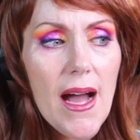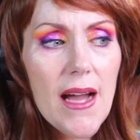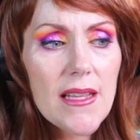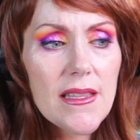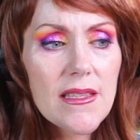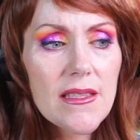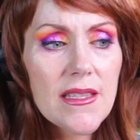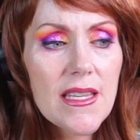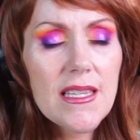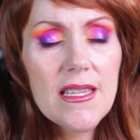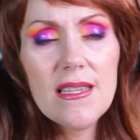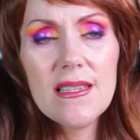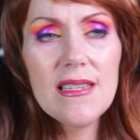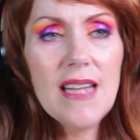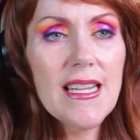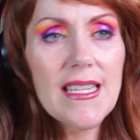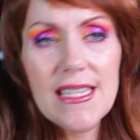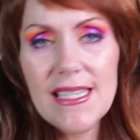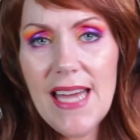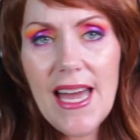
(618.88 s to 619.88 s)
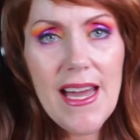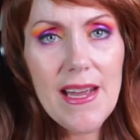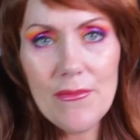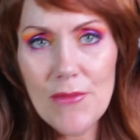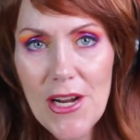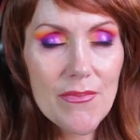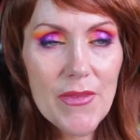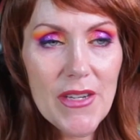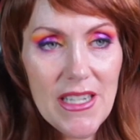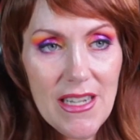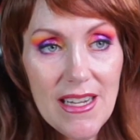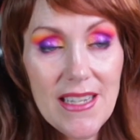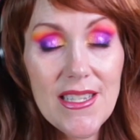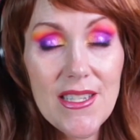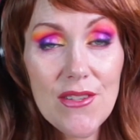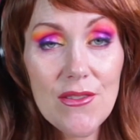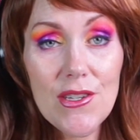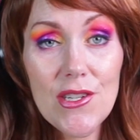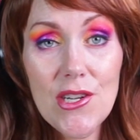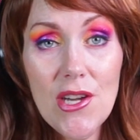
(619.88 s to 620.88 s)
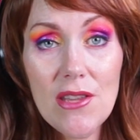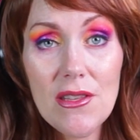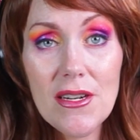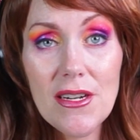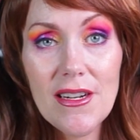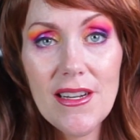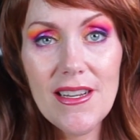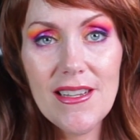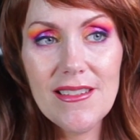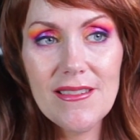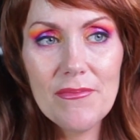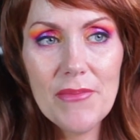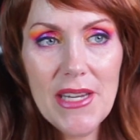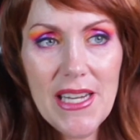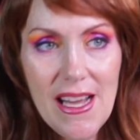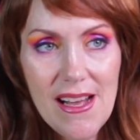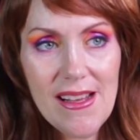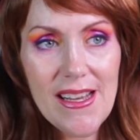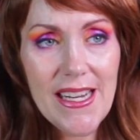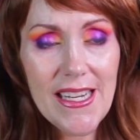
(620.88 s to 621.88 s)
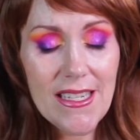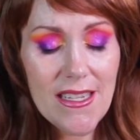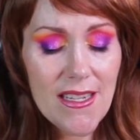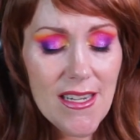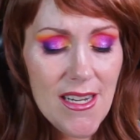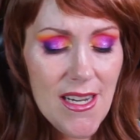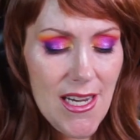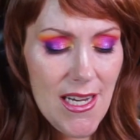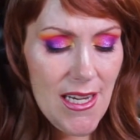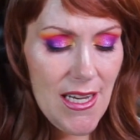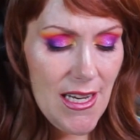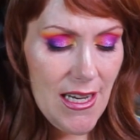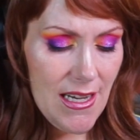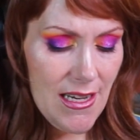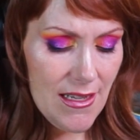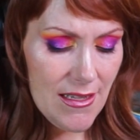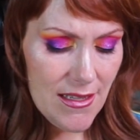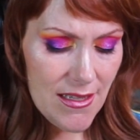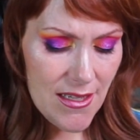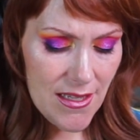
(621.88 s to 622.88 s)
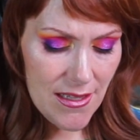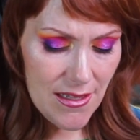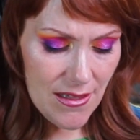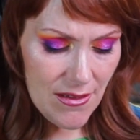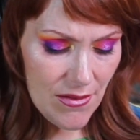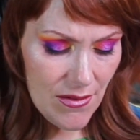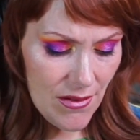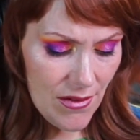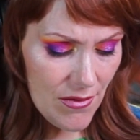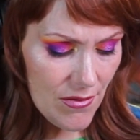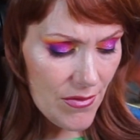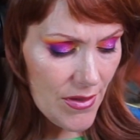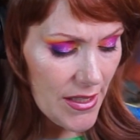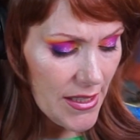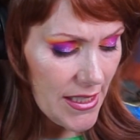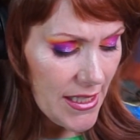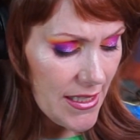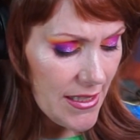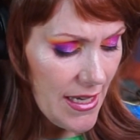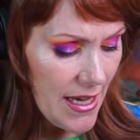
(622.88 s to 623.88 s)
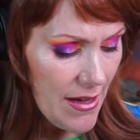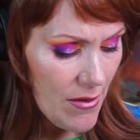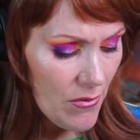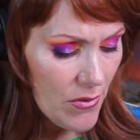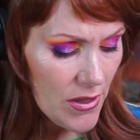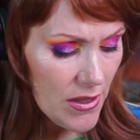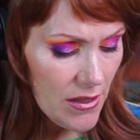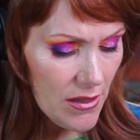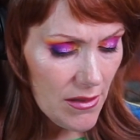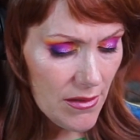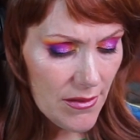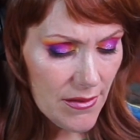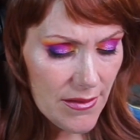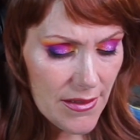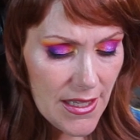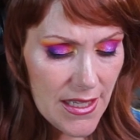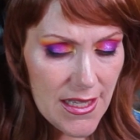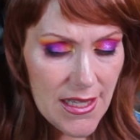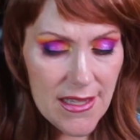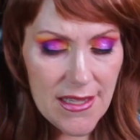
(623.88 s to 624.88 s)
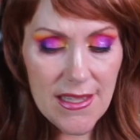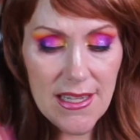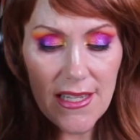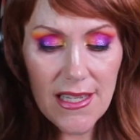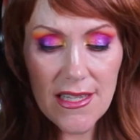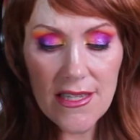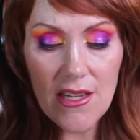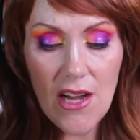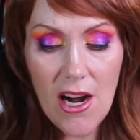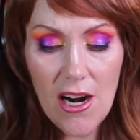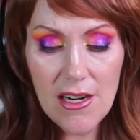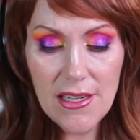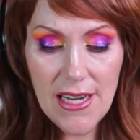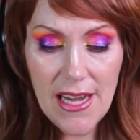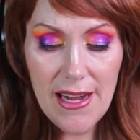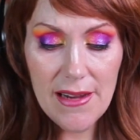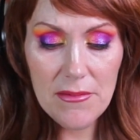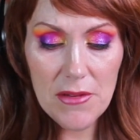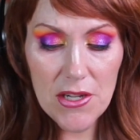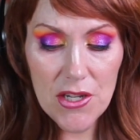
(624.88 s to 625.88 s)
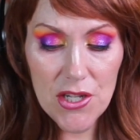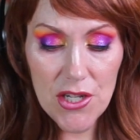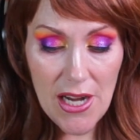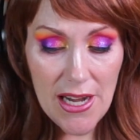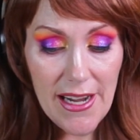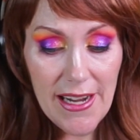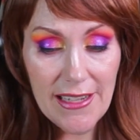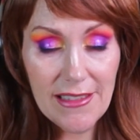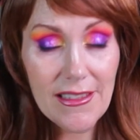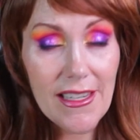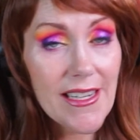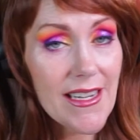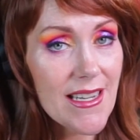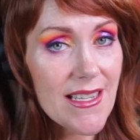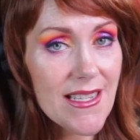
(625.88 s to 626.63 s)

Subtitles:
this is not the time, right? Be nice to each other and be kind, and really this is our time to shine. Like I